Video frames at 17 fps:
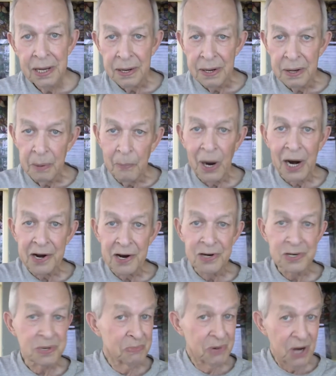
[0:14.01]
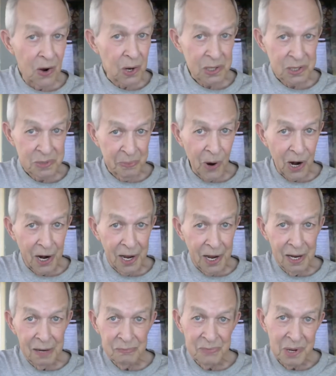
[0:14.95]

You might hear some dogs barking.